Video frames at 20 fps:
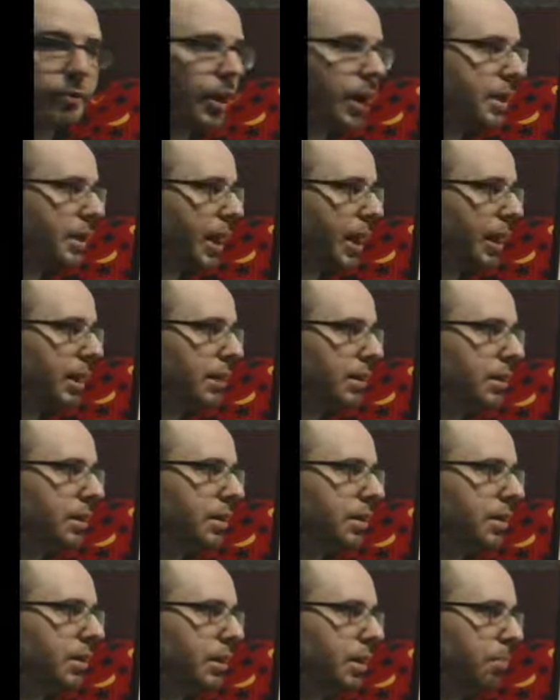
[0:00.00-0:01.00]
that,
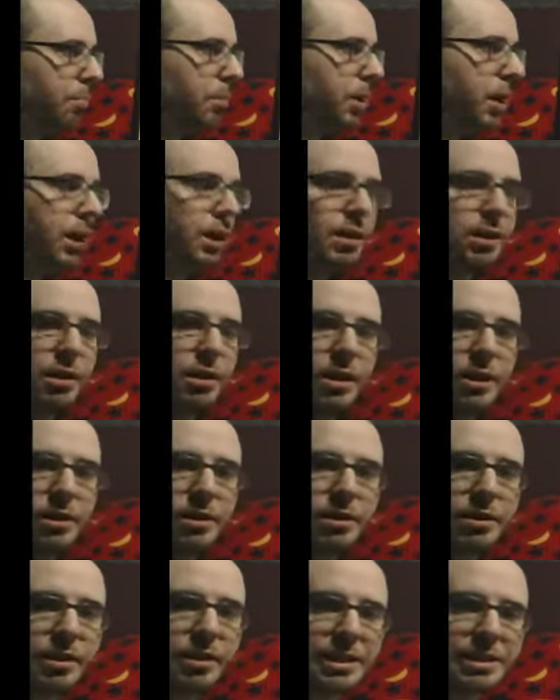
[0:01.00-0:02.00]
but
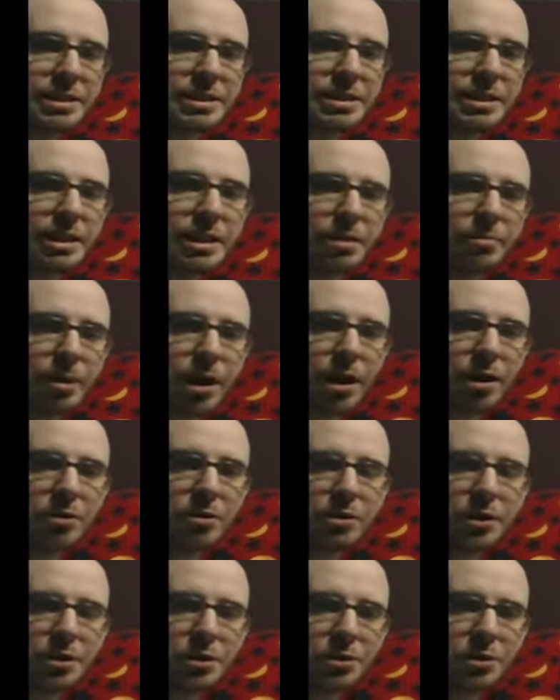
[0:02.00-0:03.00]
let's see about
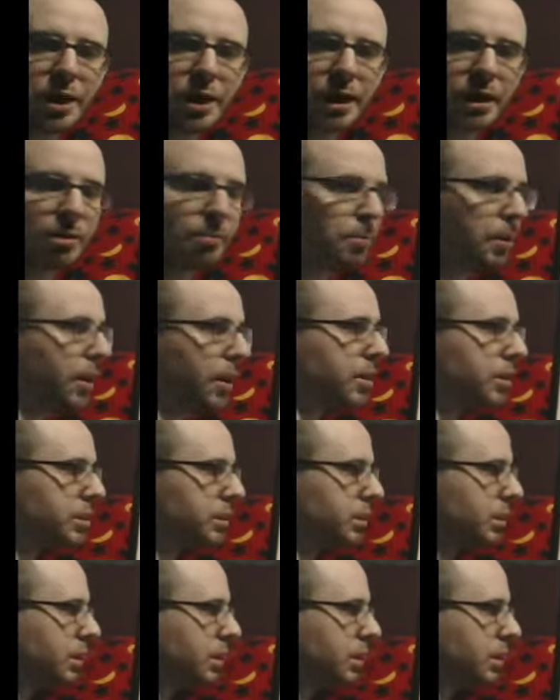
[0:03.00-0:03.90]
a direct comparison.